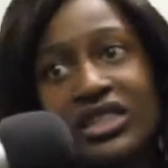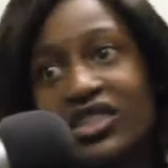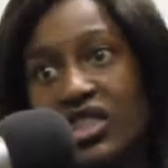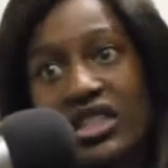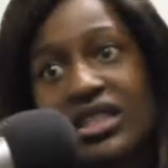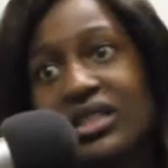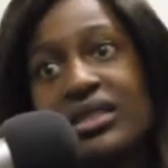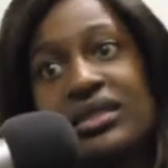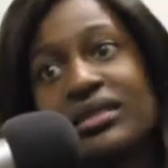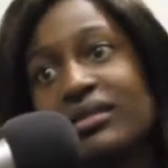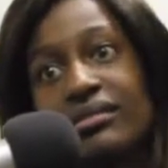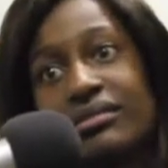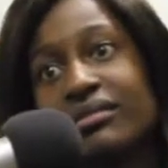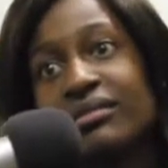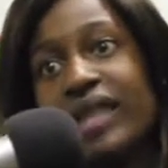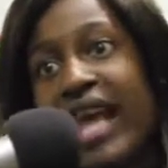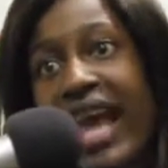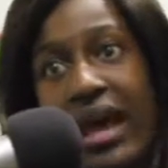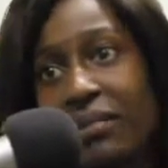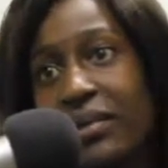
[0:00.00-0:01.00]
it just
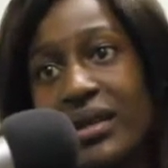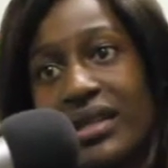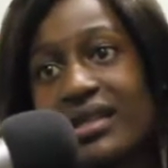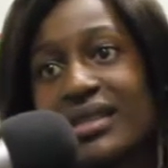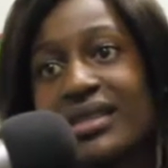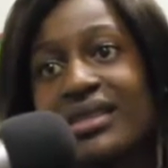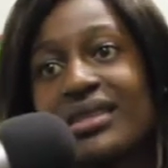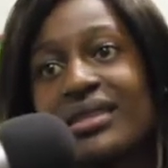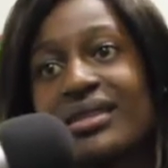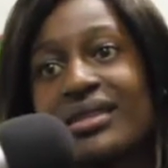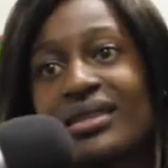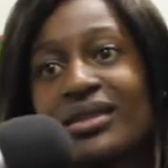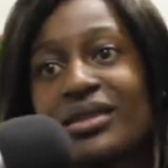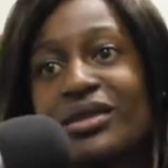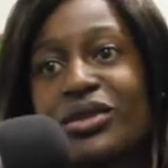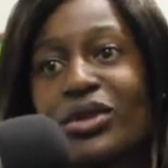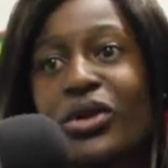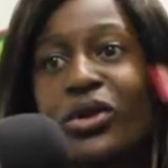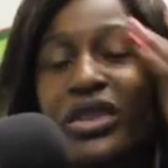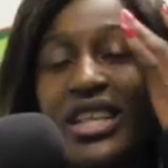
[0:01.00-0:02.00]
happens.
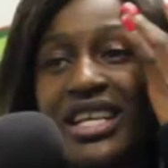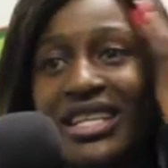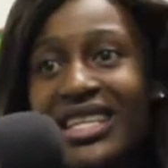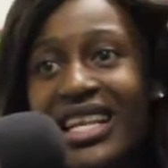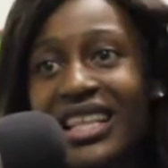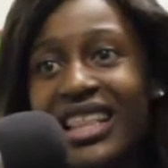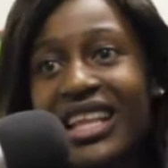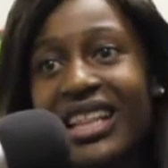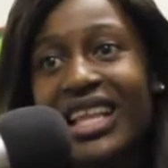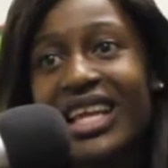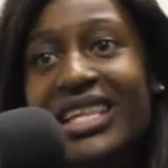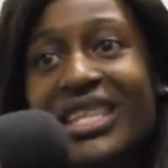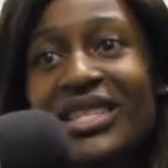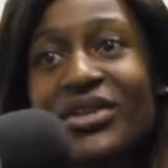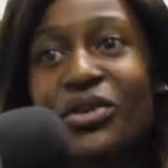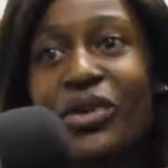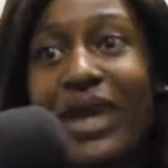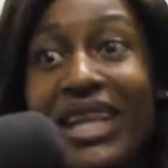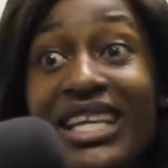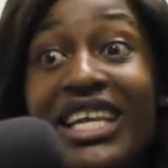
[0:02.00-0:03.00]
So there's nothing that
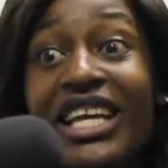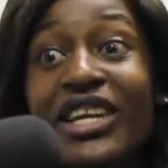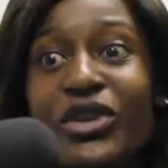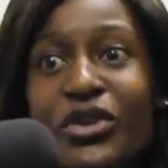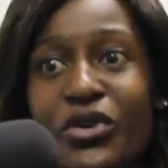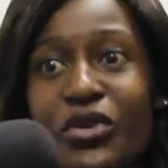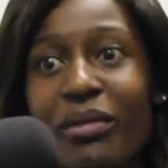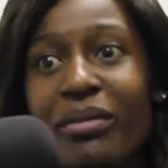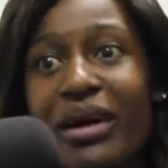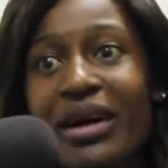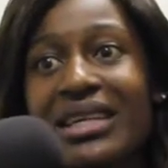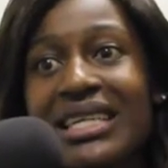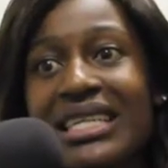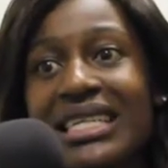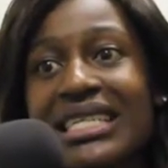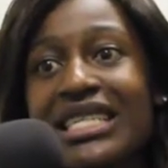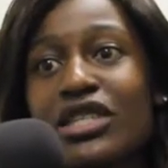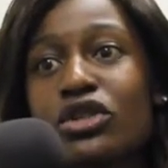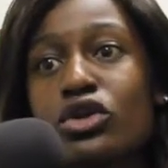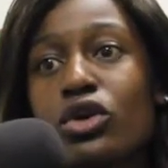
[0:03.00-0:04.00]
one can do about
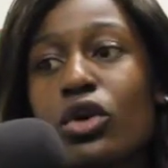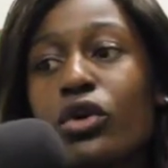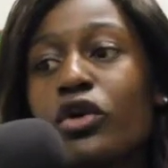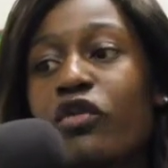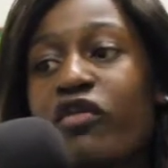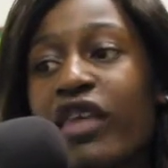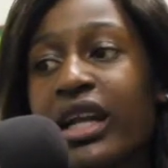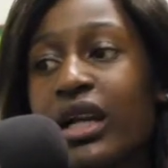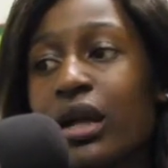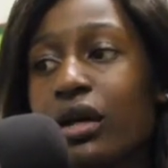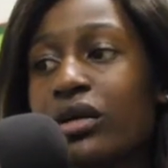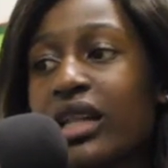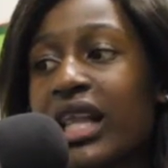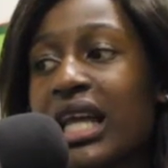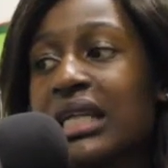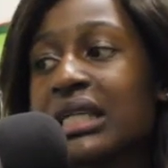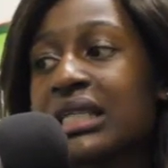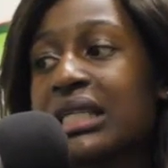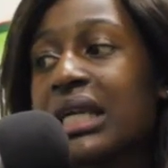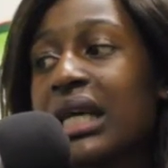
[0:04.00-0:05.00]
it. So you find out
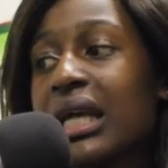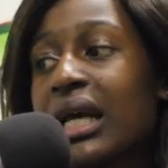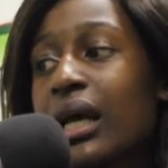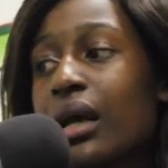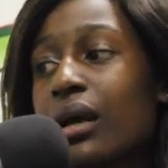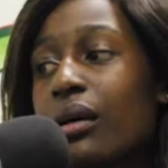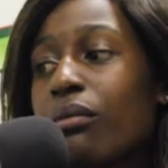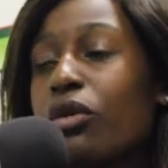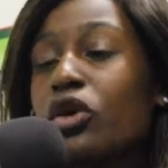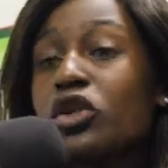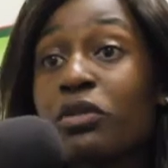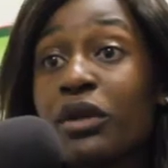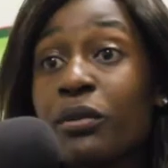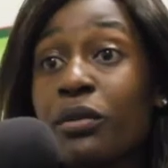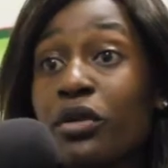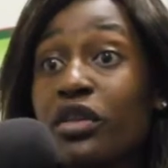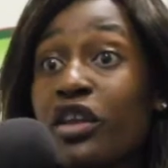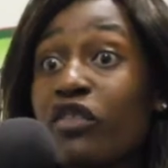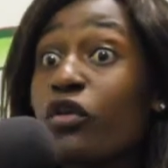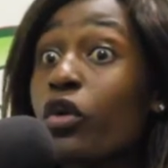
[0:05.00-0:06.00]
that most
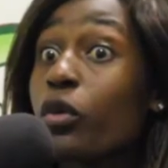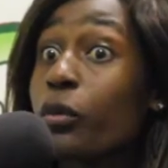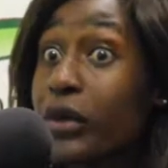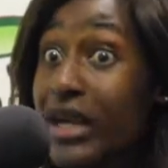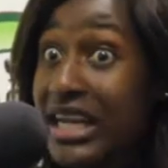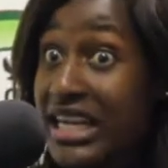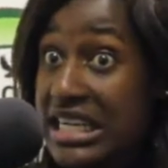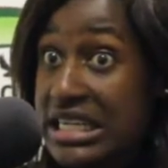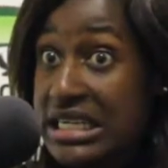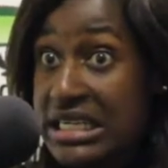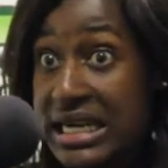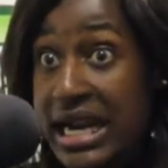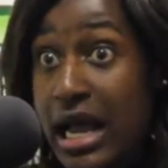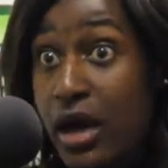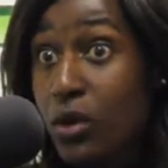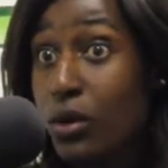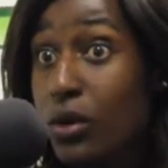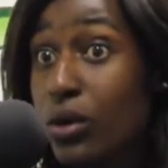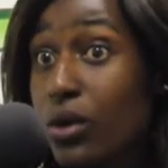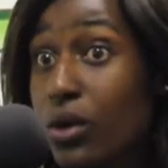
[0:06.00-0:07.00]
people, they fall pregnant
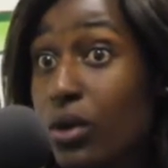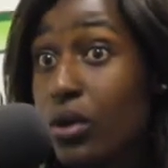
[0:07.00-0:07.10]
now,